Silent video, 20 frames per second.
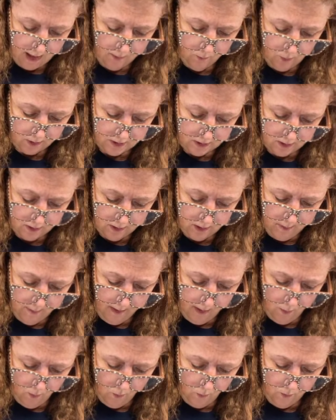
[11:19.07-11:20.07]
And what's good
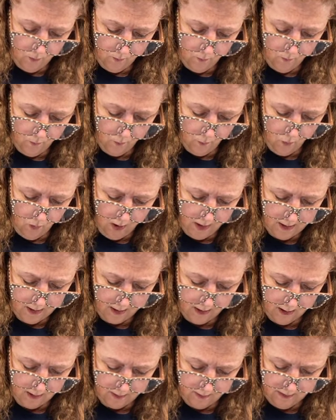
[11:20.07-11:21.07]
about
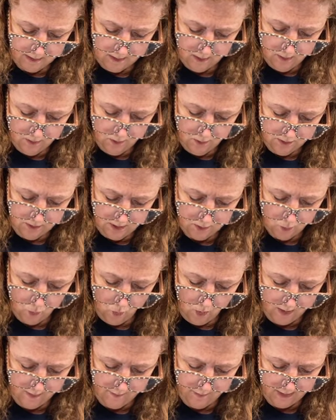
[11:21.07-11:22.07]
watercolor is you use this
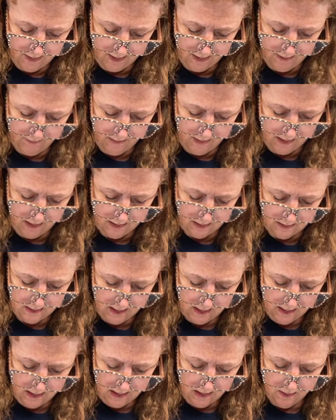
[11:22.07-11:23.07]
one pigment
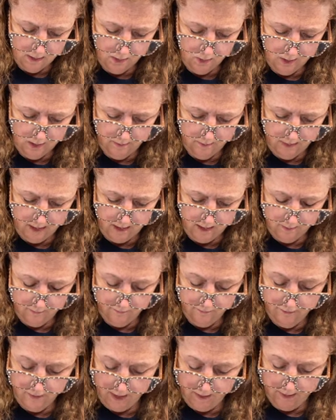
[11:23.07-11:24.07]
and you can make
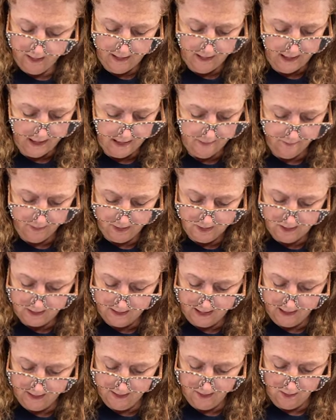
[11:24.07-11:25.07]
it very light by
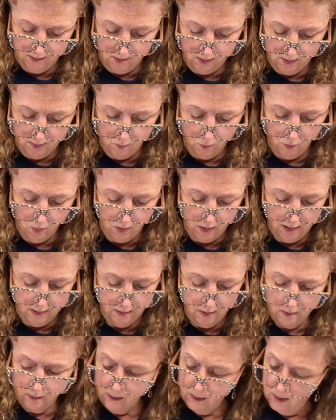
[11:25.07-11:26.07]
just adding a lot of
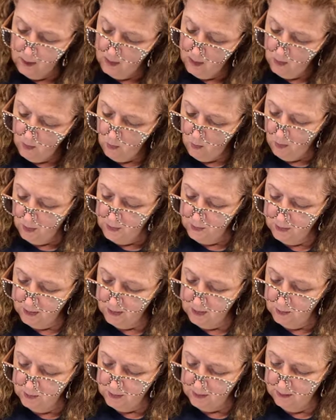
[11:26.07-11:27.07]
water, or you
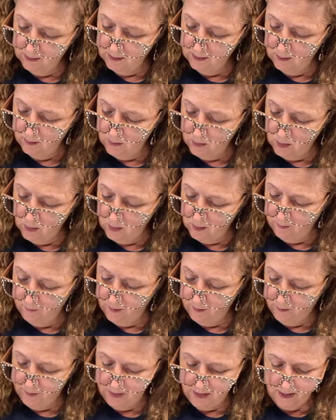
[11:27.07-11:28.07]
could use a little more
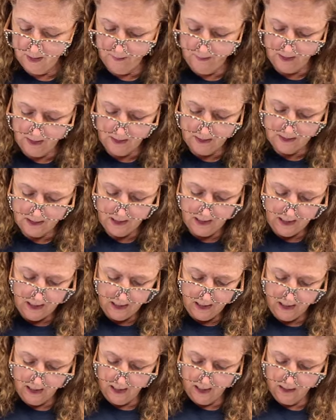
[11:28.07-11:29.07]
of the pigment
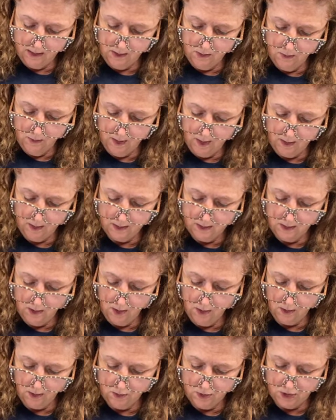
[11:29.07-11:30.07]
and you got a
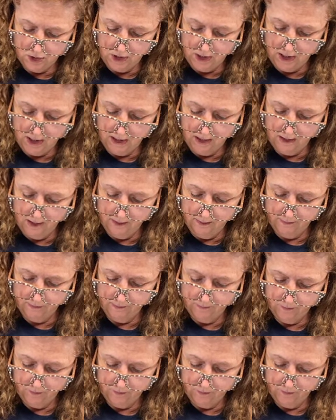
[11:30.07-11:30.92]
darker shade.